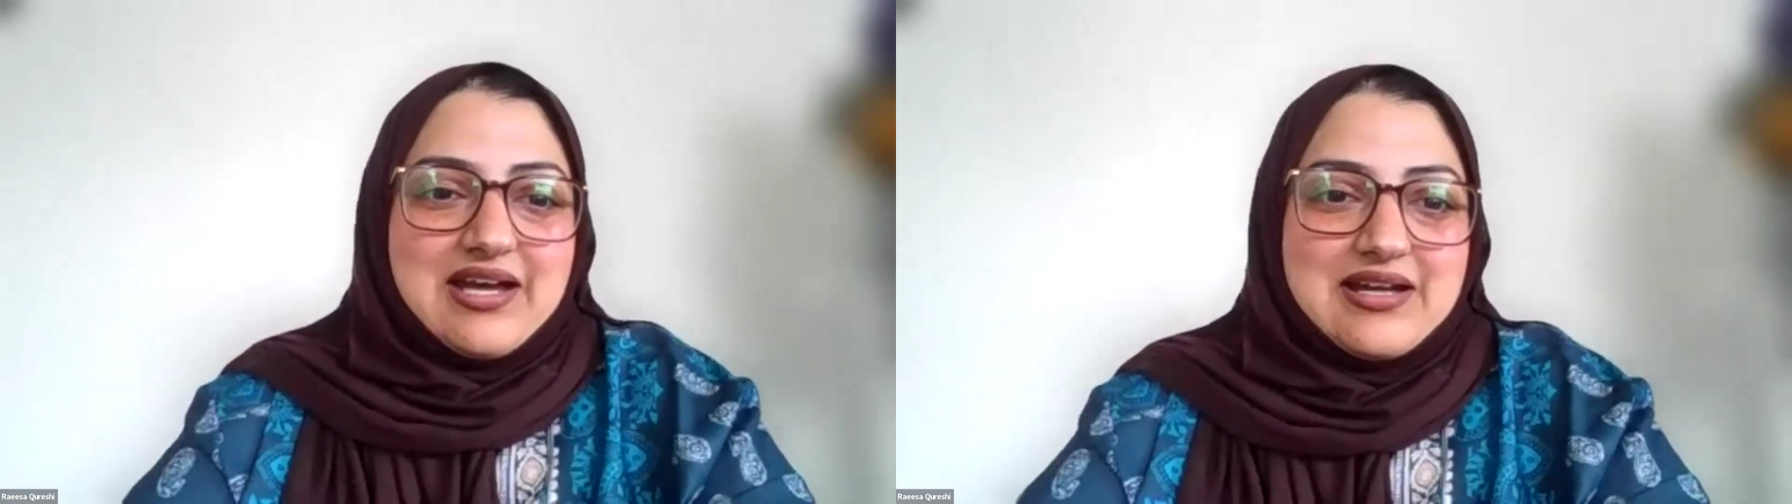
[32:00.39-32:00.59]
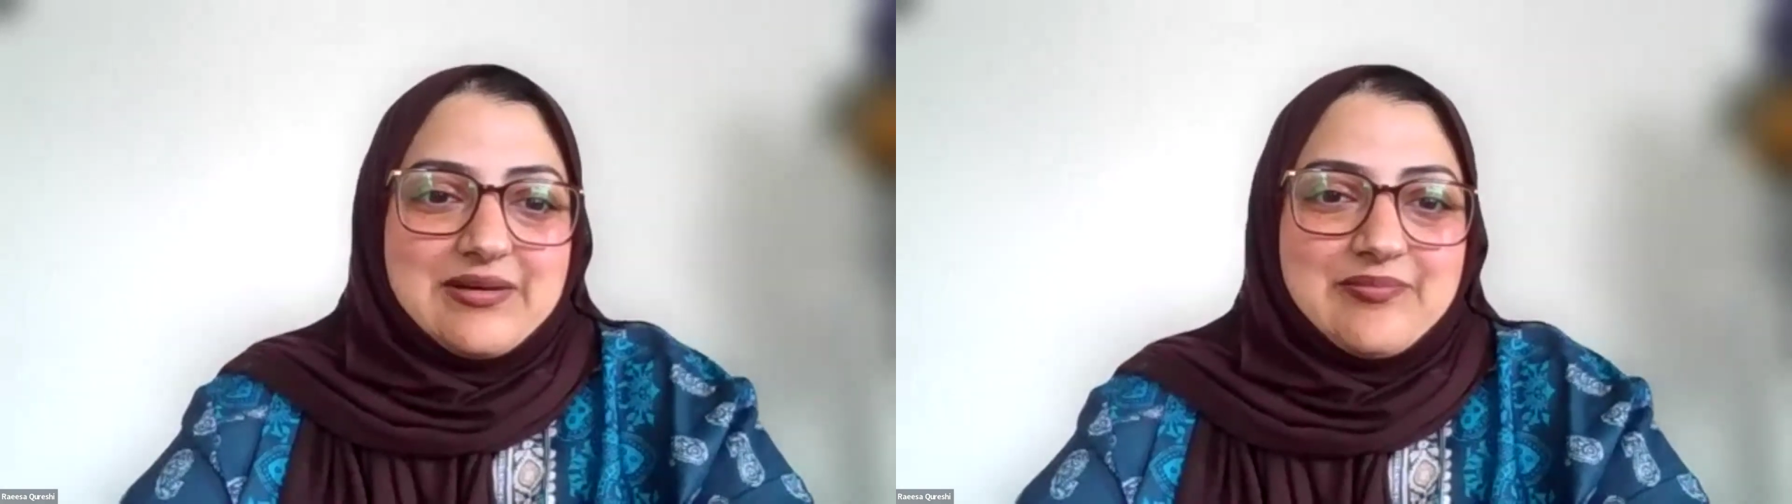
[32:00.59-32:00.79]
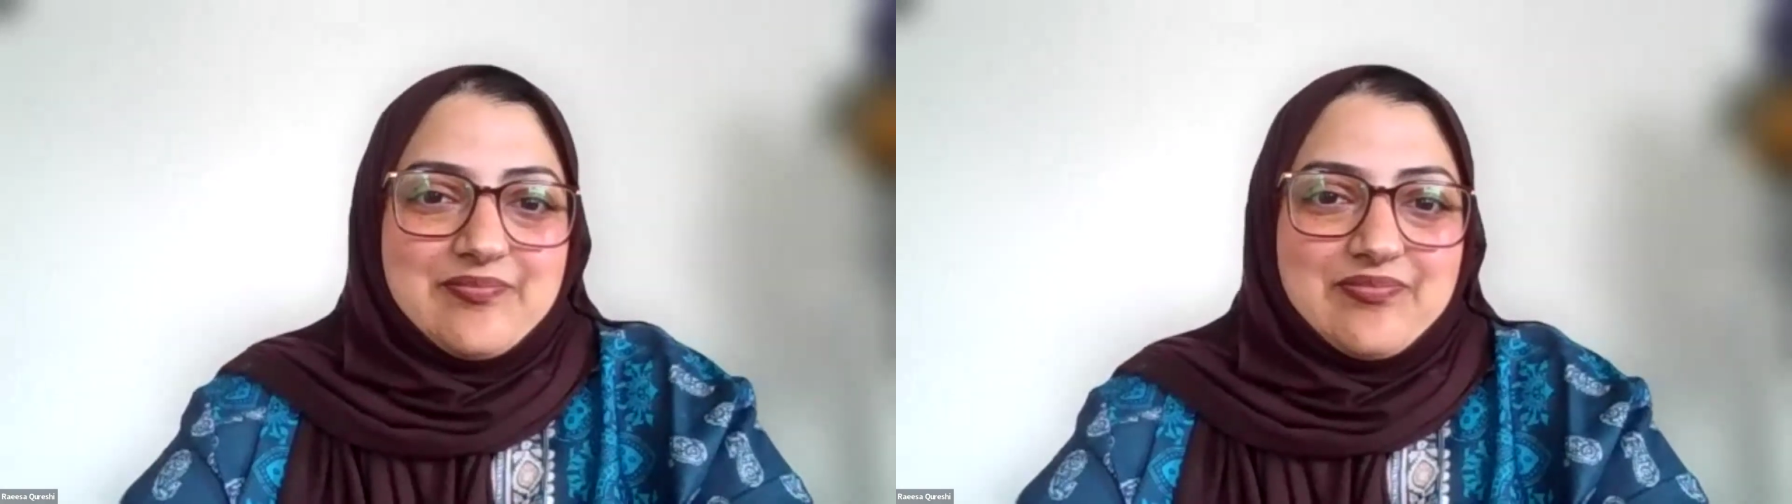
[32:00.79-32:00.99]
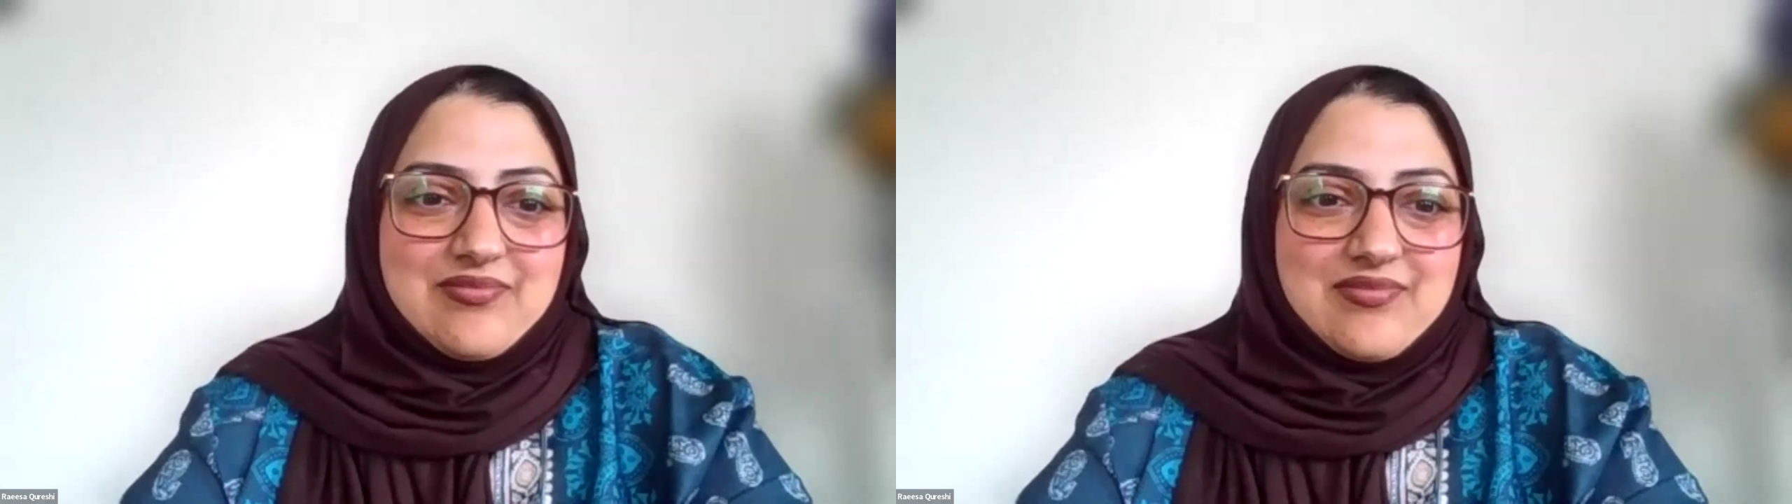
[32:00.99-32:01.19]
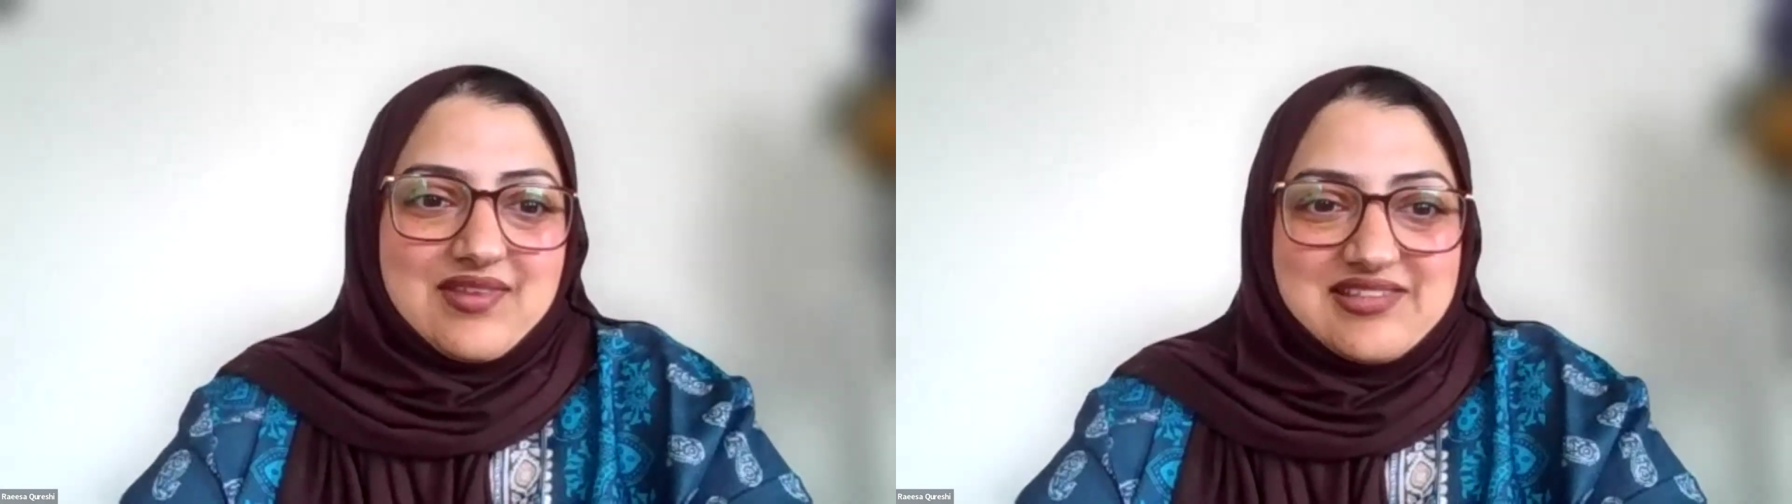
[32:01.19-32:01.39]

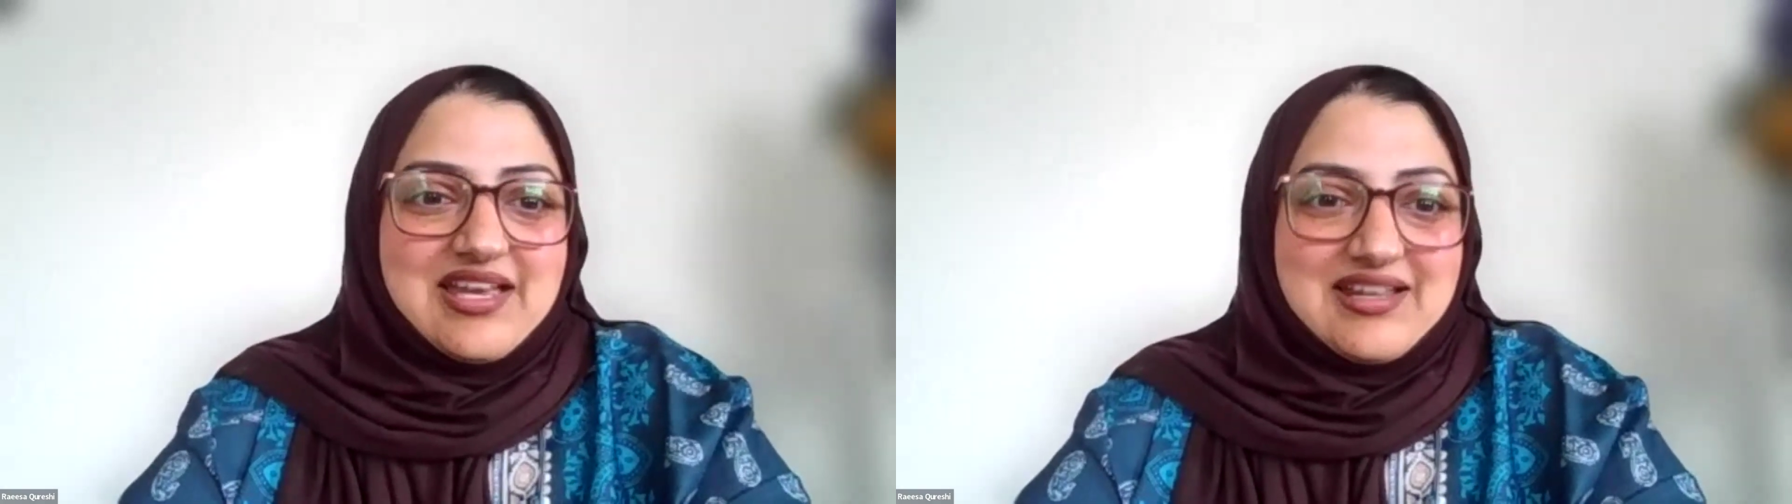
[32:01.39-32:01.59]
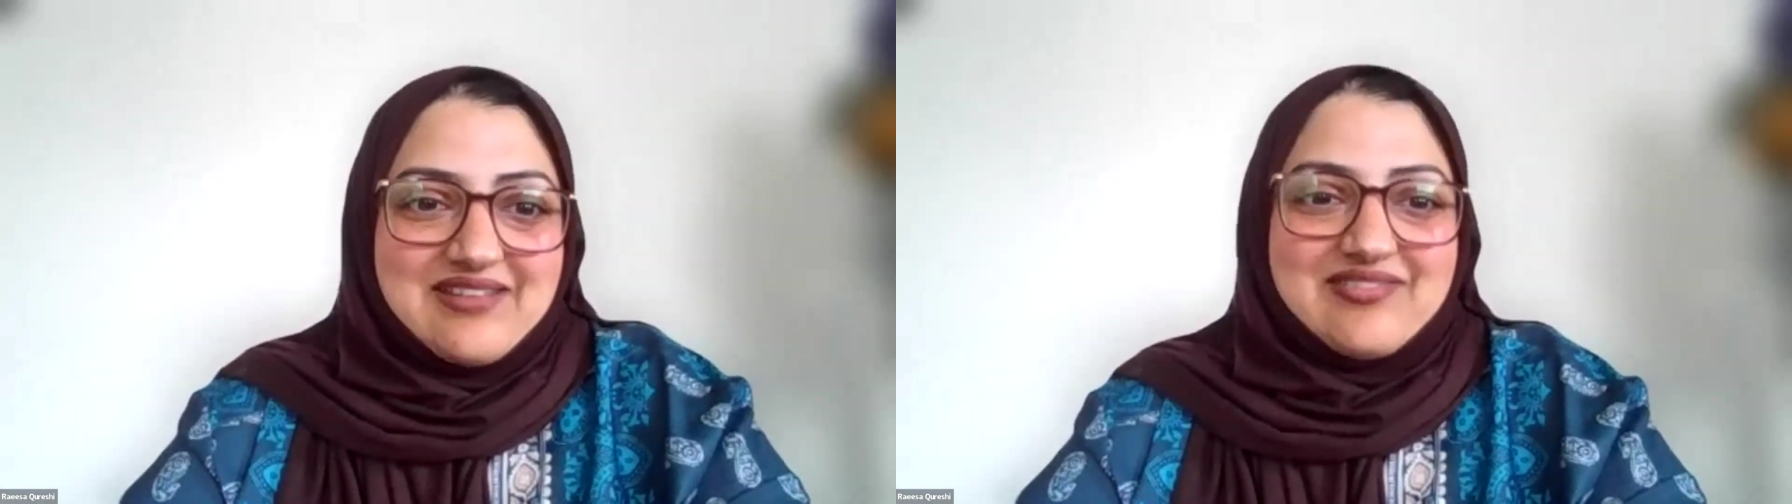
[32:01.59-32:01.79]
So yeah,